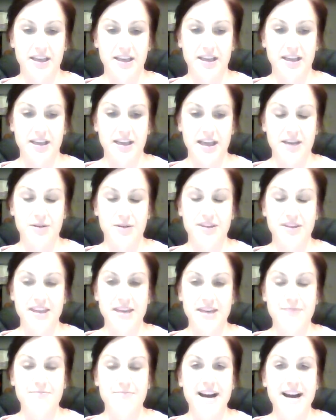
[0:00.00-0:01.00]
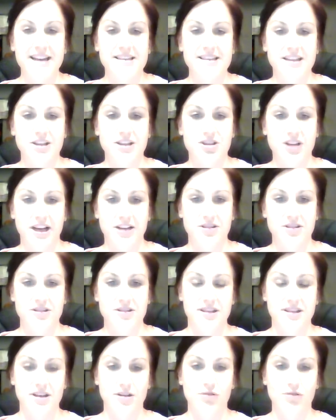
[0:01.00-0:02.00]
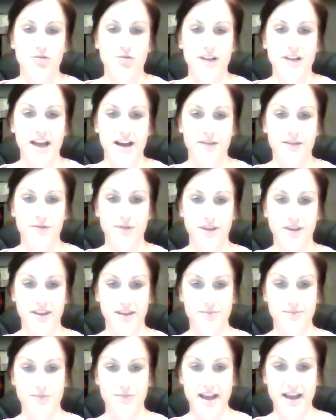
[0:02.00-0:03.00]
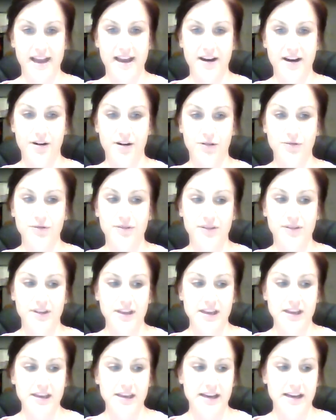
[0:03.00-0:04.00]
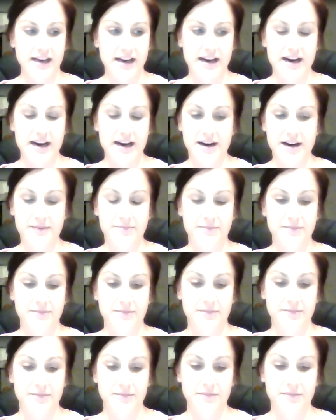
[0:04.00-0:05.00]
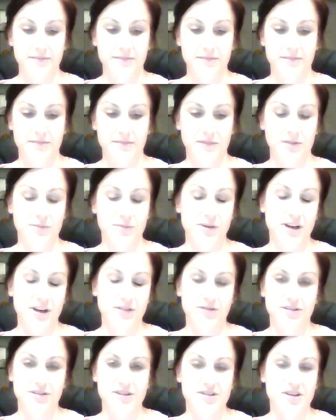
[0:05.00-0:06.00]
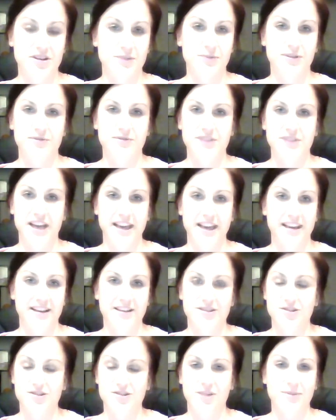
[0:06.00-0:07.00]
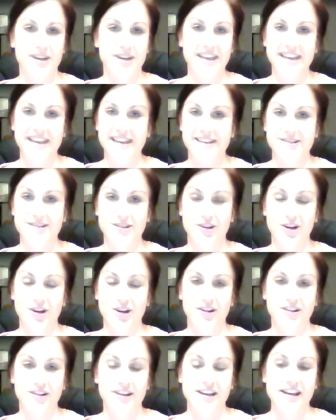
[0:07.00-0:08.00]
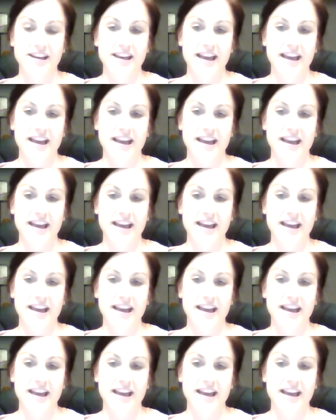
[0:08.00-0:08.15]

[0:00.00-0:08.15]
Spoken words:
and the amazing changes that it could have within my health, oh my goodness, I would have taken it so many years ago.